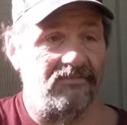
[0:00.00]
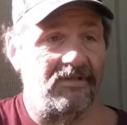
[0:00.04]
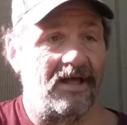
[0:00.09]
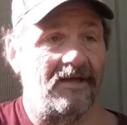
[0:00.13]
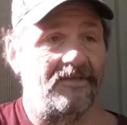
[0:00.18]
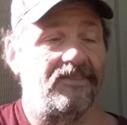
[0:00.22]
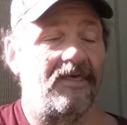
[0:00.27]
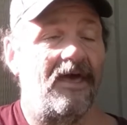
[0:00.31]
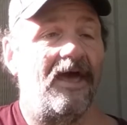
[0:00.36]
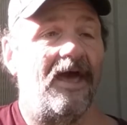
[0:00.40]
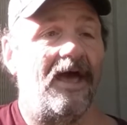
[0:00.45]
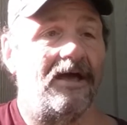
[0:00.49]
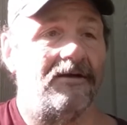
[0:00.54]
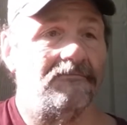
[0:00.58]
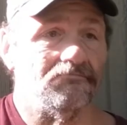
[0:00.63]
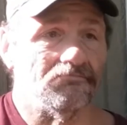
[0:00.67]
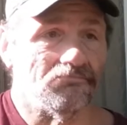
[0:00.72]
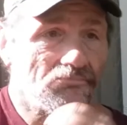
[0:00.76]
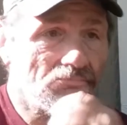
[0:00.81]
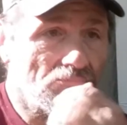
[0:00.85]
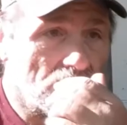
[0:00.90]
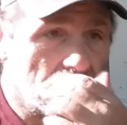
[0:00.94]
like that.
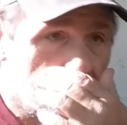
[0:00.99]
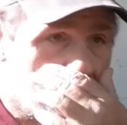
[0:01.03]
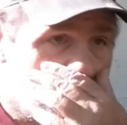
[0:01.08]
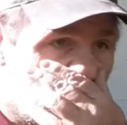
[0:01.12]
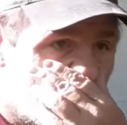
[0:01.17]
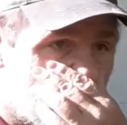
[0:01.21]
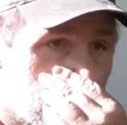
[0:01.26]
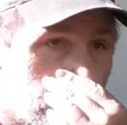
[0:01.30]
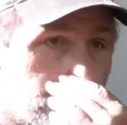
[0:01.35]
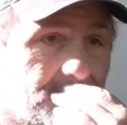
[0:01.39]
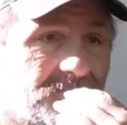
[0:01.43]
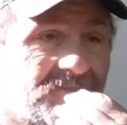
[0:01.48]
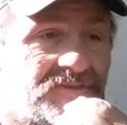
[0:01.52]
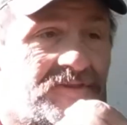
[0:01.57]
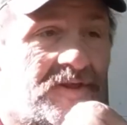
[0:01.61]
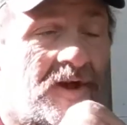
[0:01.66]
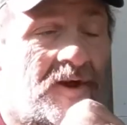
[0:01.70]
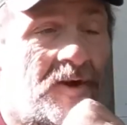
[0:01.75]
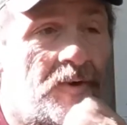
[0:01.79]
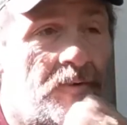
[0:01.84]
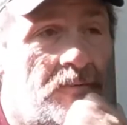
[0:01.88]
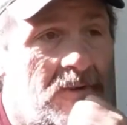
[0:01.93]

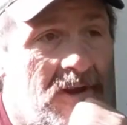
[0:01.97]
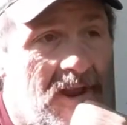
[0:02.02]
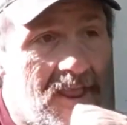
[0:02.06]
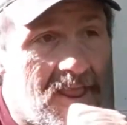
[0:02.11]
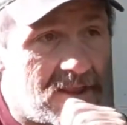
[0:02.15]
So,